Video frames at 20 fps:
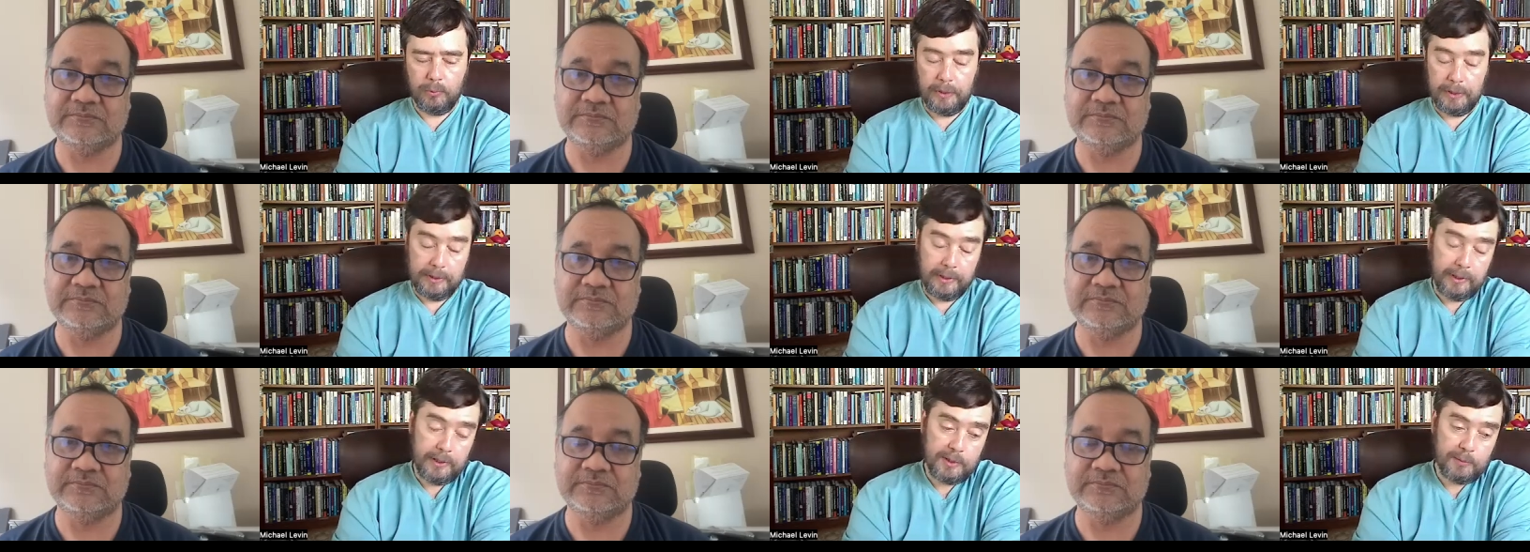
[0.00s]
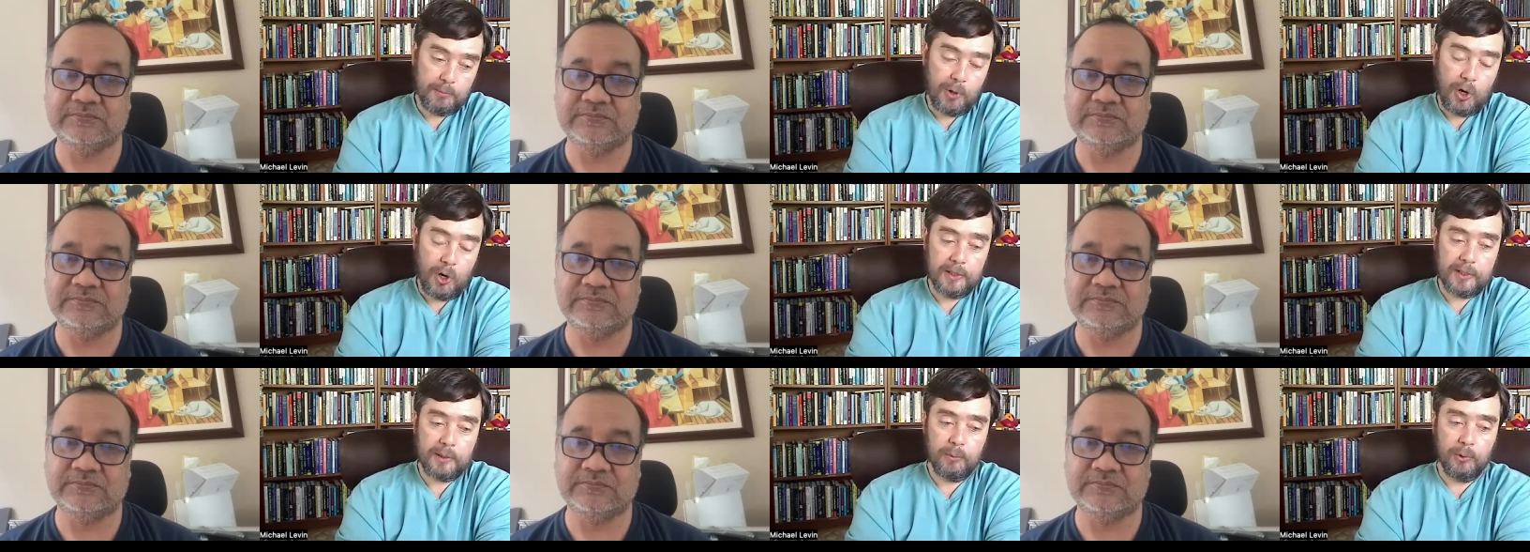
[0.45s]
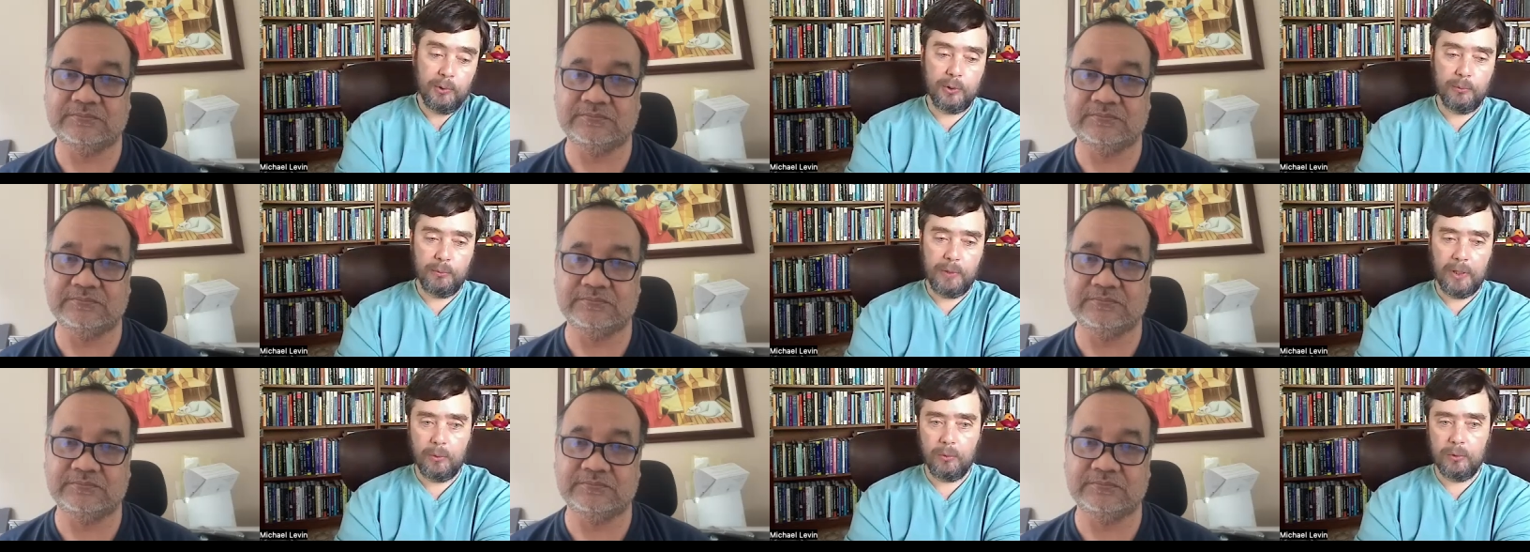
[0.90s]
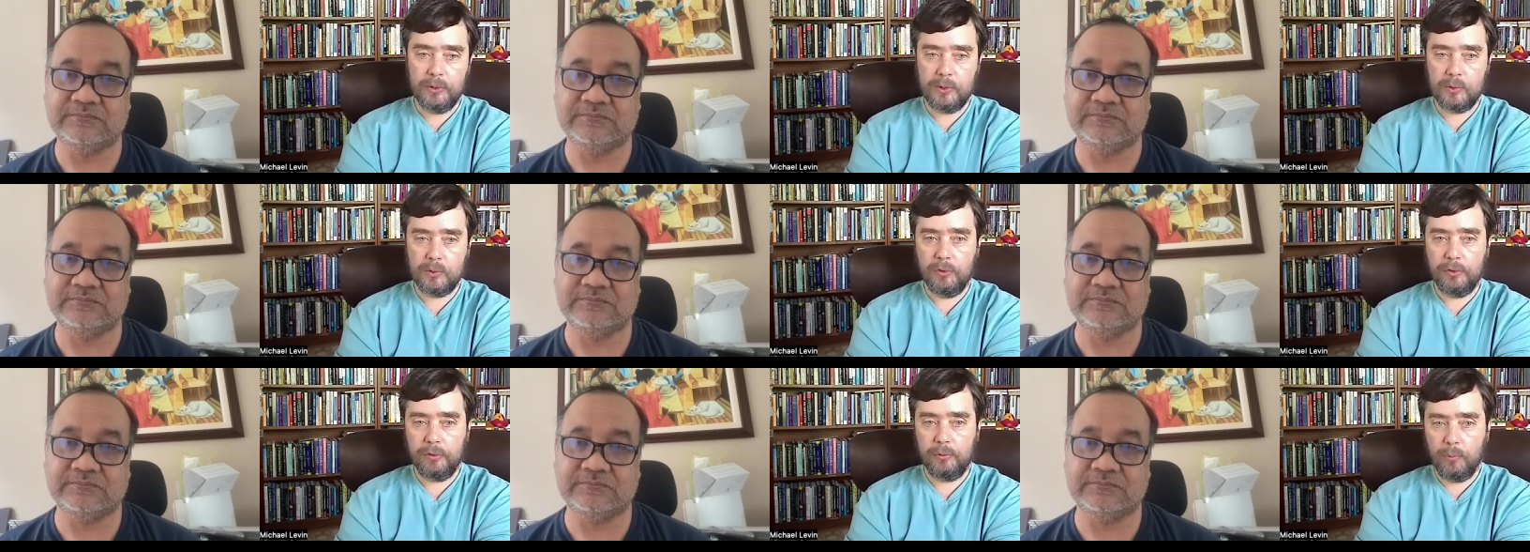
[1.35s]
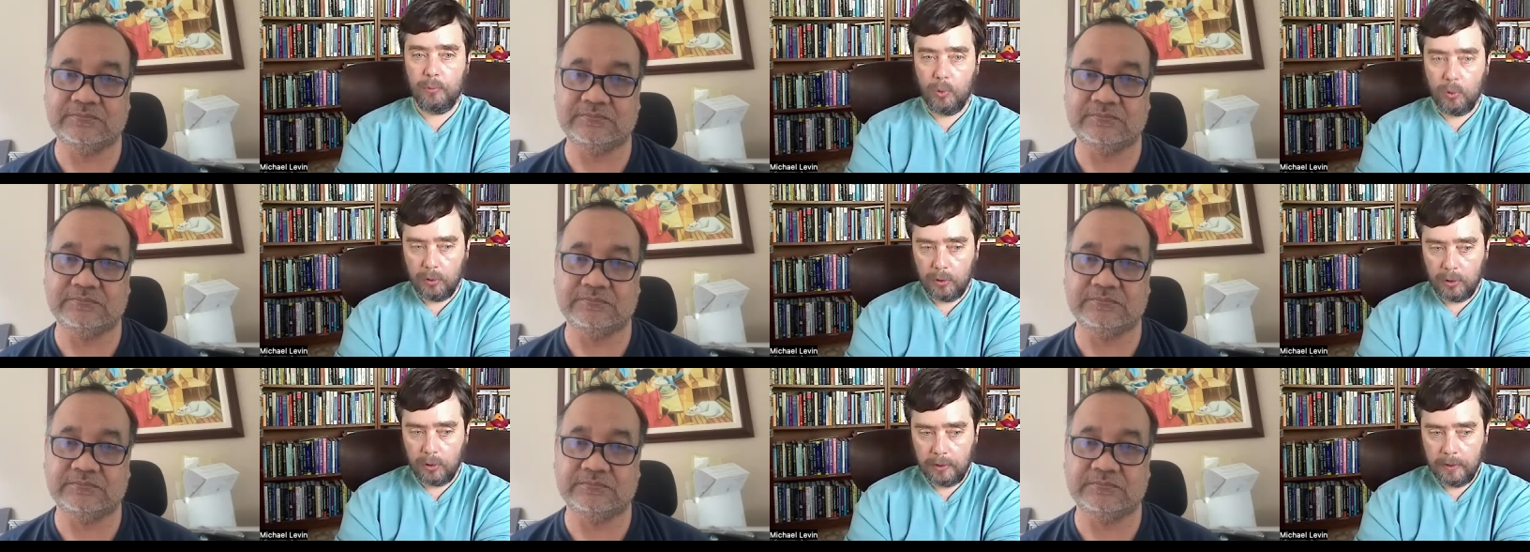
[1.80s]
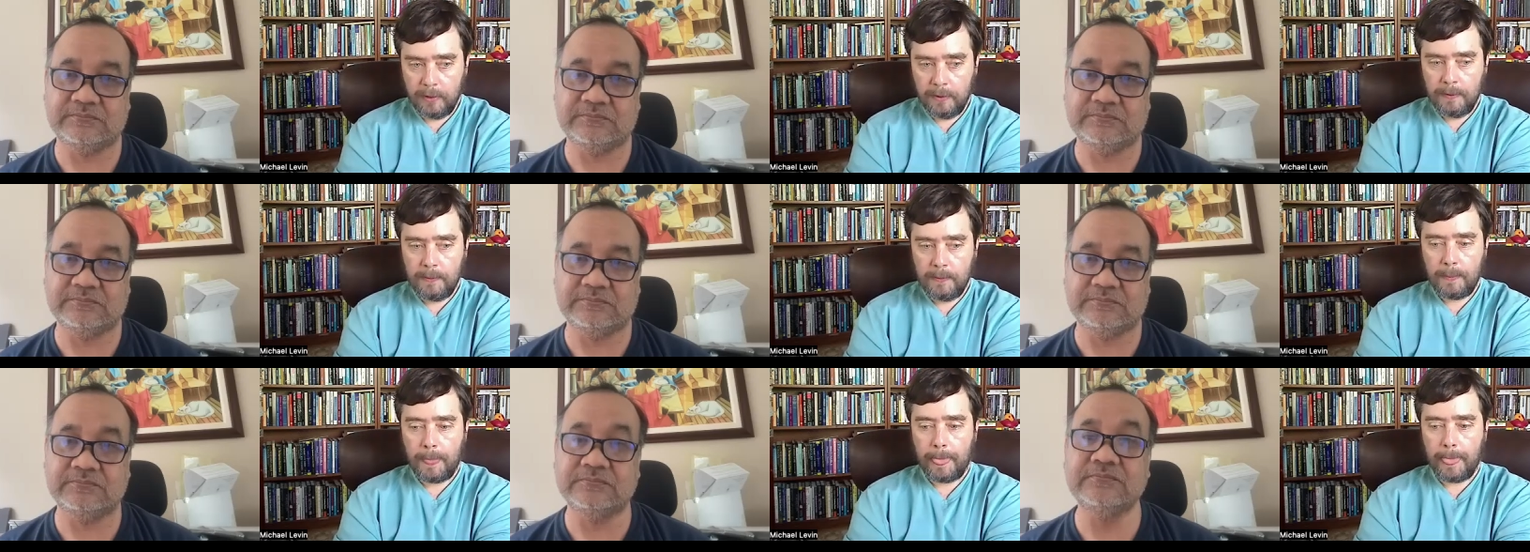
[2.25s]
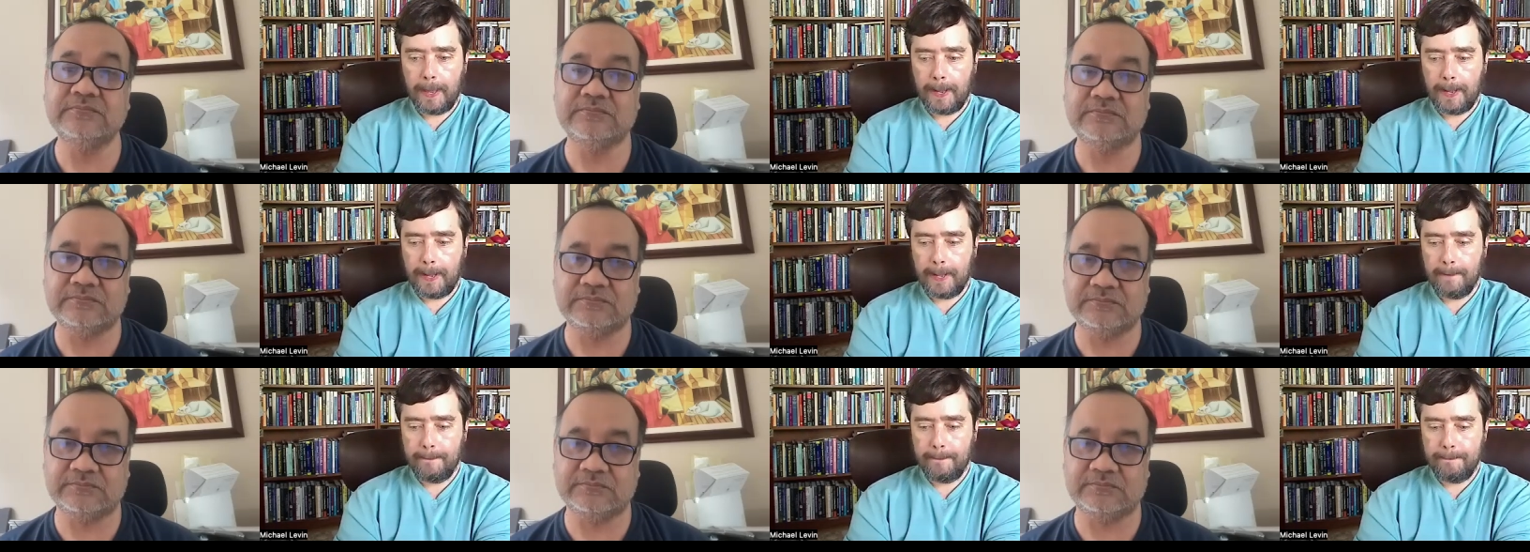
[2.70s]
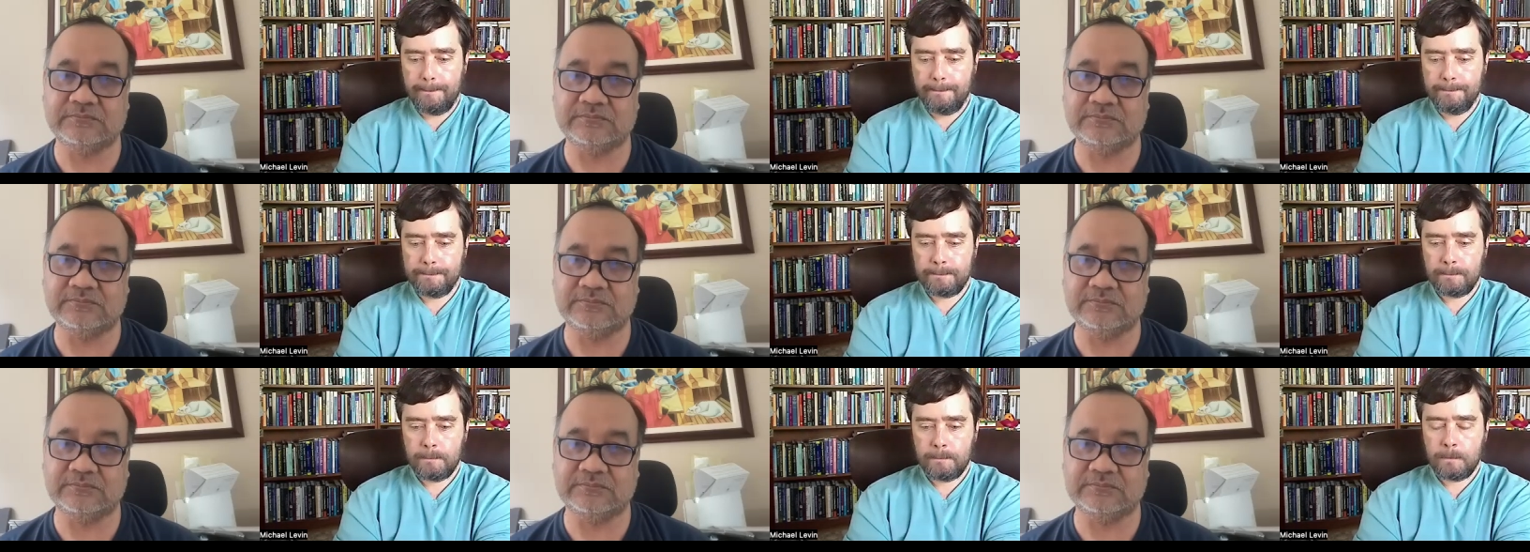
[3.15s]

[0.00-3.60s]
Speaker 1: I think it's possible to make ones with more. Mm-hmm. Um,